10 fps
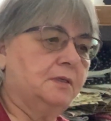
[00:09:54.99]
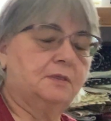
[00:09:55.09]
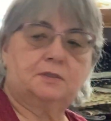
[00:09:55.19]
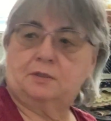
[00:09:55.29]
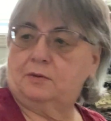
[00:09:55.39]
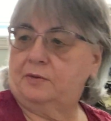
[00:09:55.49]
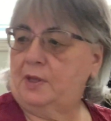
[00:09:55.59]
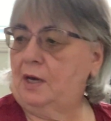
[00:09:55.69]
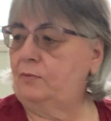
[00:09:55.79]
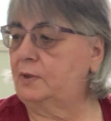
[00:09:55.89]
So
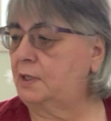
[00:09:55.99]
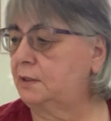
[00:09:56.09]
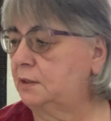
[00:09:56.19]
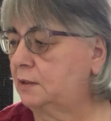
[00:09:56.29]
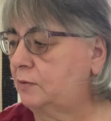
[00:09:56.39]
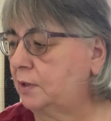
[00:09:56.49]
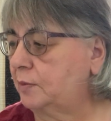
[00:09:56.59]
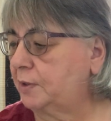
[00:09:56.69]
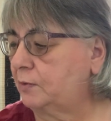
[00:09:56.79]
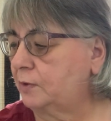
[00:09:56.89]
that one I did quite a
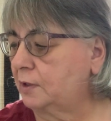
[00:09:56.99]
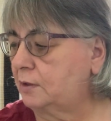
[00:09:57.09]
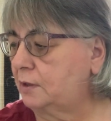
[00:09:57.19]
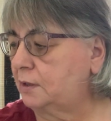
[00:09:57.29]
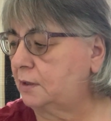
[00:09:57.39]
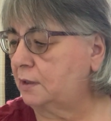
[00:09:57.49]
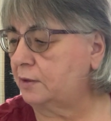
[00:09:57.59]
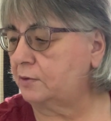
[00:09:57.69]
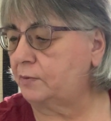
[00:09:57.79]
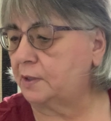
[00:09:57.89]
bit of work on.
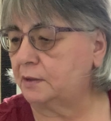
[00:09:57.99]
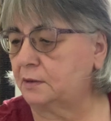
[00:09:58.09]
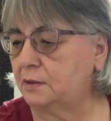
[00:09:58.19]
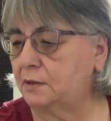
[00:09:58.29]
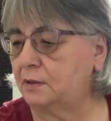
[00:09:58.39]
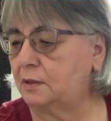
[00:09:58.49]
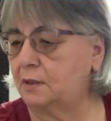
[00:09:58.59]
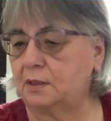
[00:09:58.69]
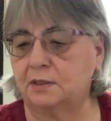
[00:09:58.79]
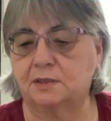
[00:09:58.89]
Another one
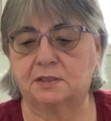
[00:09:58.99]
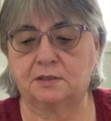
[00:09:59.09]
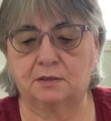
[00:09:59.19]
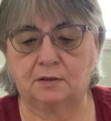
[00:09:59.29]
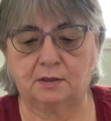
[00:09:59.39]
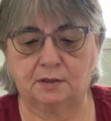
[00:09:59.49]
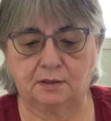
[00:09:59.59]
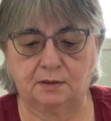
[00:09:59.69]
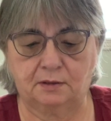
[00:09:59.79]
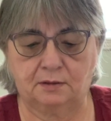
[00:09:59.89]
I
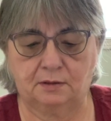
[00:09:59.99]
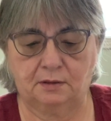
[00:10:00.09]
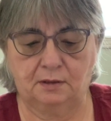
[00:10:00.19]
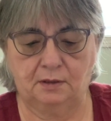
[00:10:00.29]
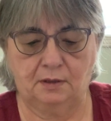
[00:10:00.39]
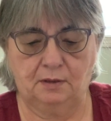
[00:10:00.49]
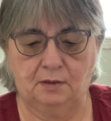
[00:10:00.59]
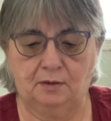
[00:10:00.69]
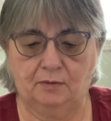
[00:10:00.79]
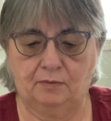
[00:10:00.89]
started
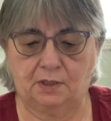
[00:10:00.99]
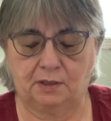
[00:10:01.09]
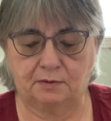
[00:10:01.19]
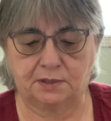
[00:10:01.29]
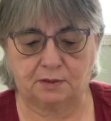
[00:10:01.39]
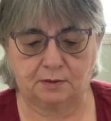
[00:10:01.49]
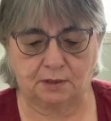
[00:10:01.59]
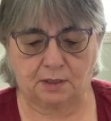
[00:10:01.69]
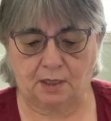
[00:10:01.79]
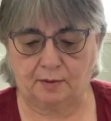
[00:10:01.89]
while I was out at the
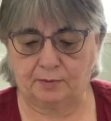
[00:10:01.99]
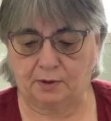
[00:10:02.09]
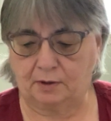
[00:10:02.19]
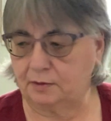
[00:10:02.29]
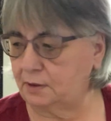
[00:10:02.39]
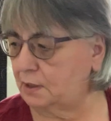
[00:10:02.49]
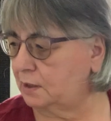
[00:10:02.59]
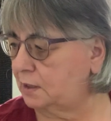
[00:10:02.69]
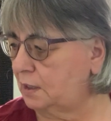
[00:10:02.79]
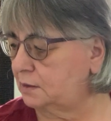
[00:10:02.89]
campground, and I
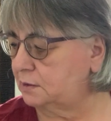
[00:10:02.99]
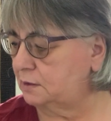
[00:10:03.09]
can't